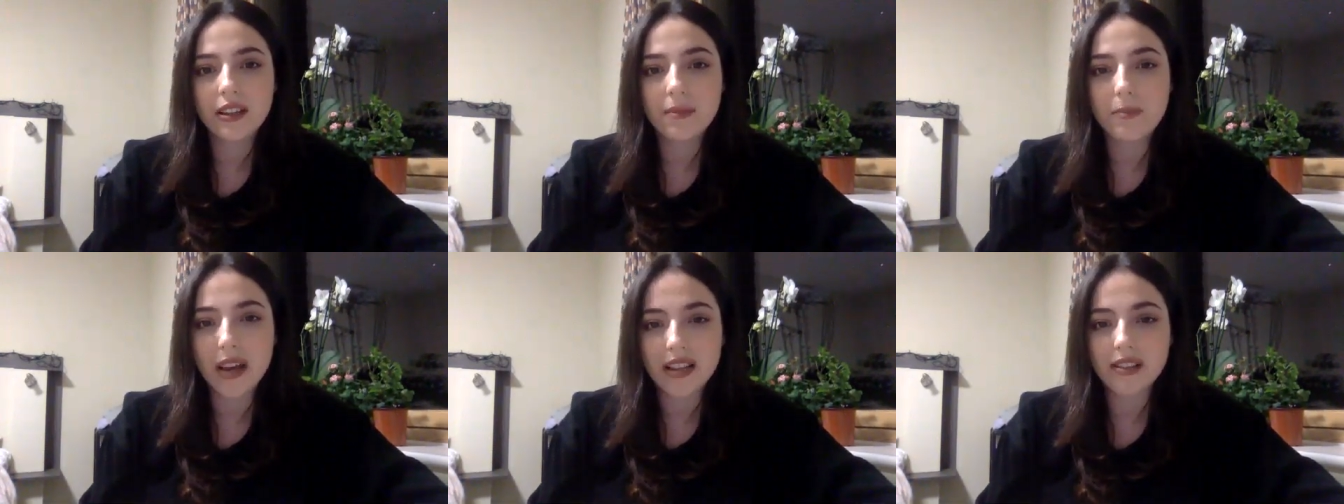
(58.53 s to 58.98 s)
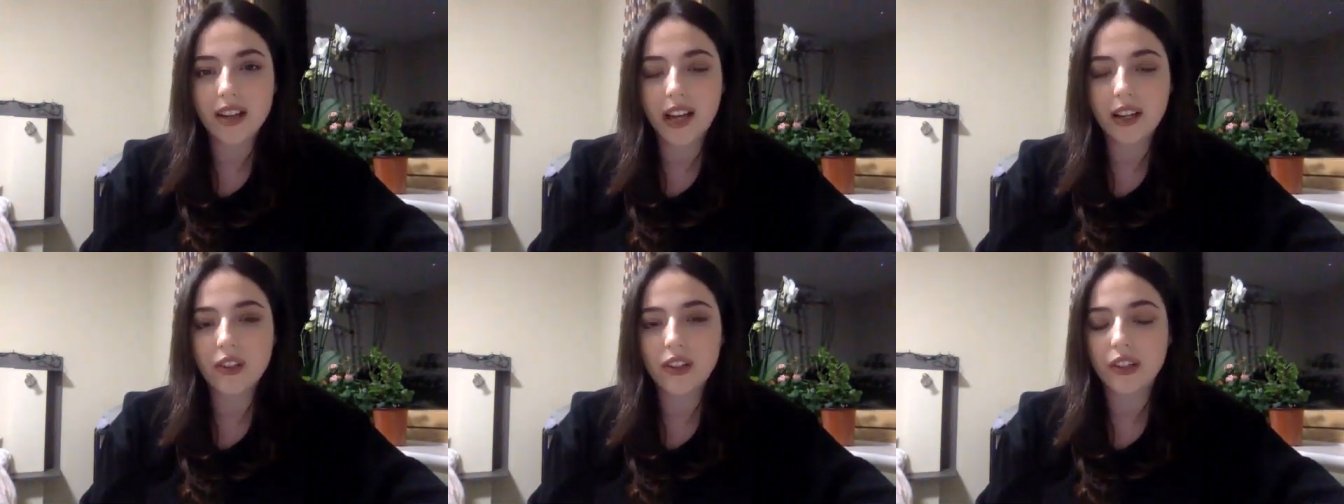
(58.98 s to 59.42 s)
best I
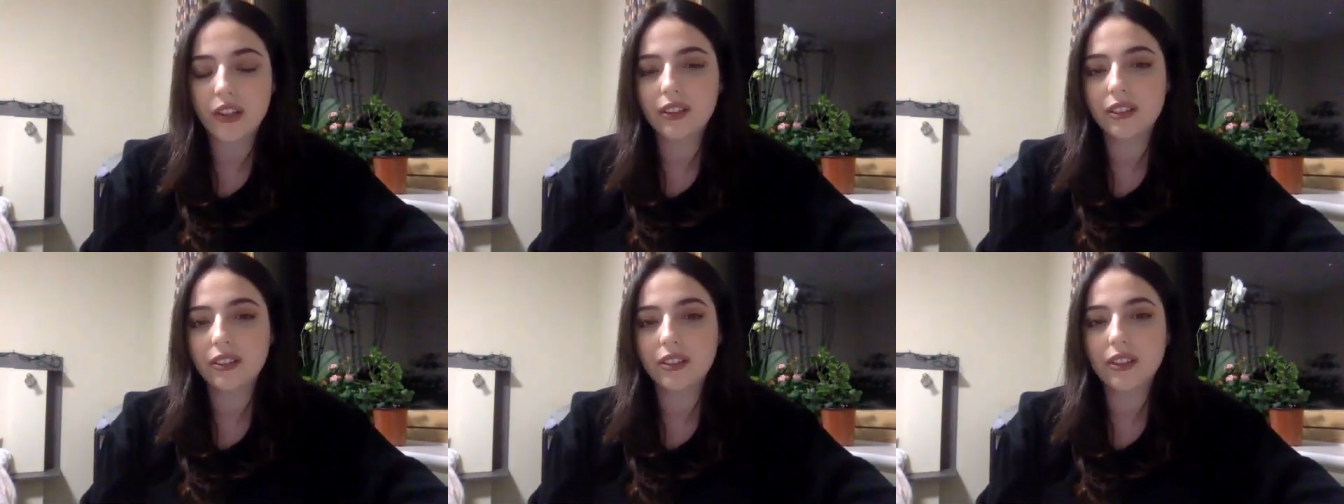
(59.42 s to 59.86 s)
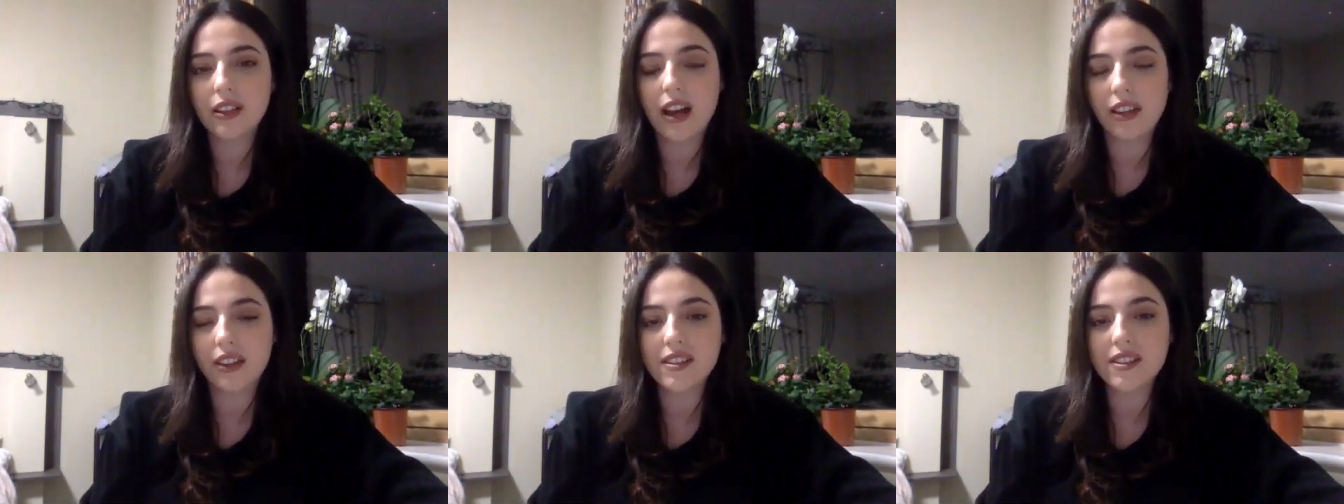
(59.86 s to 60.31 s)
could.
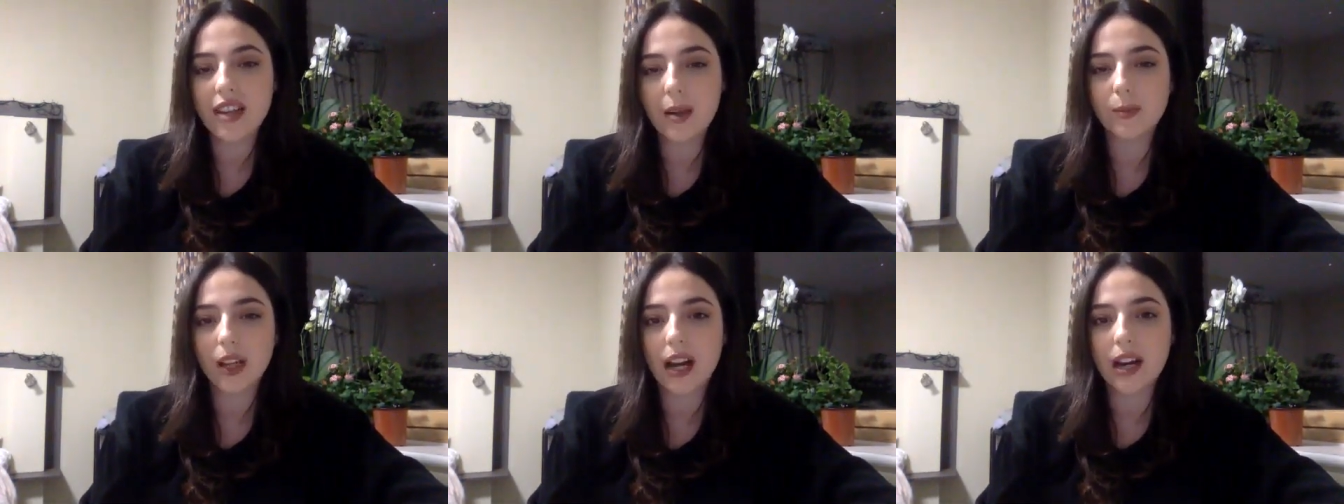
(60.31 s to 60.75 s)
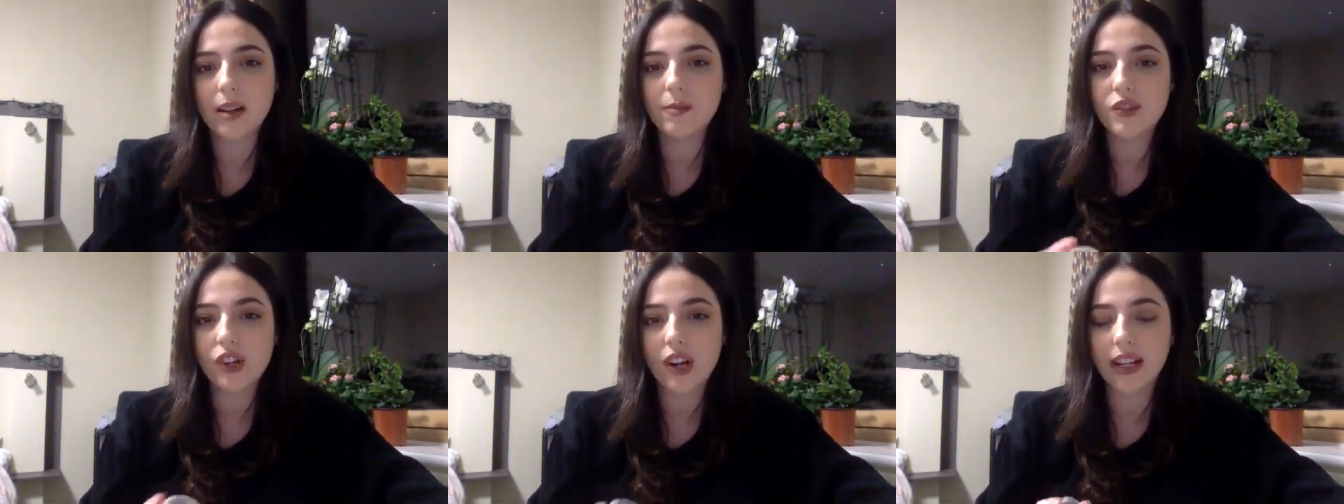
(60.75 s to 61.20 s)
At the mm. same time,
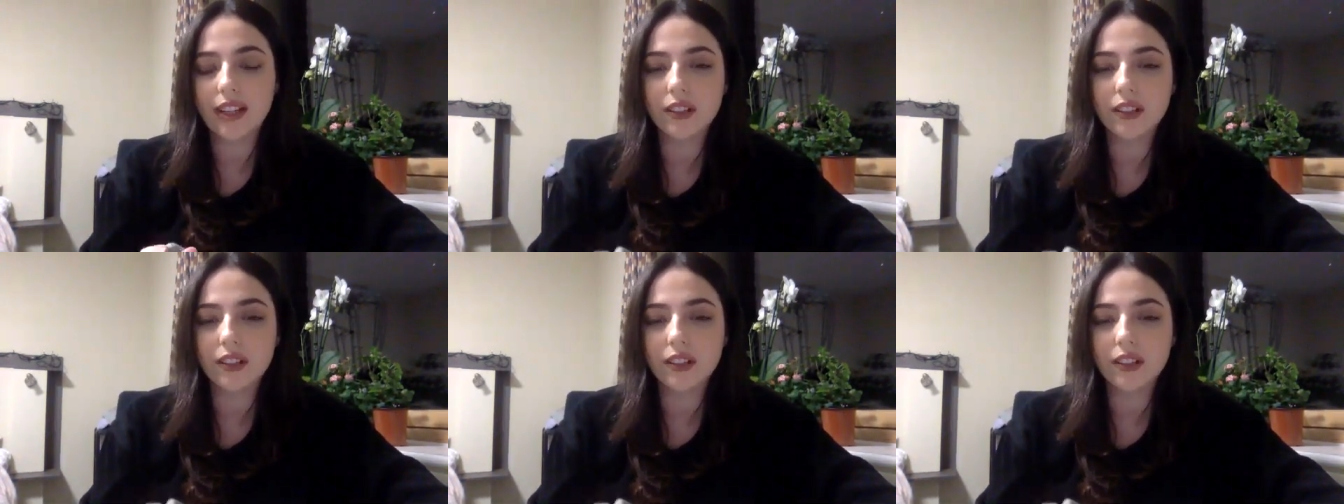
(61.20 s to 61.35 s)
trying